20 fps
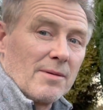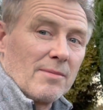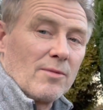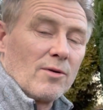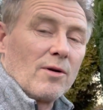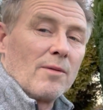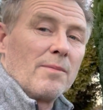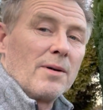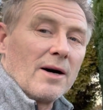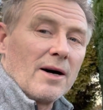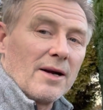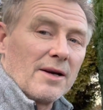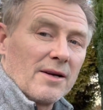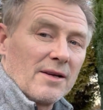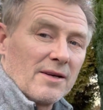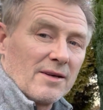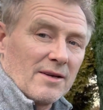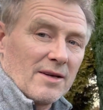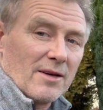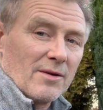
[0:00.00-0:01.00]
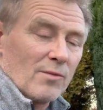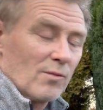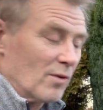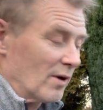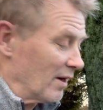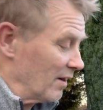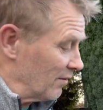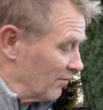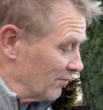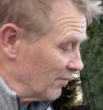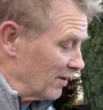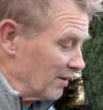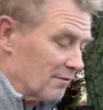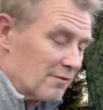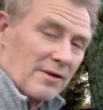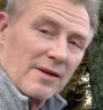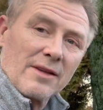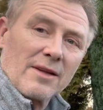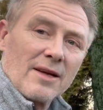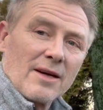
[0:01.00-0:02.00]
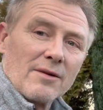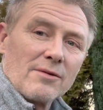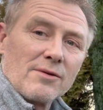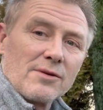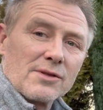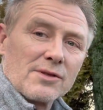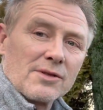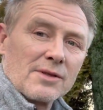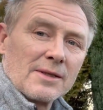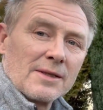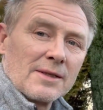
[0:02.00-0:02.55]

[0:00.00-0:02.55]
more bind, and when I refit those,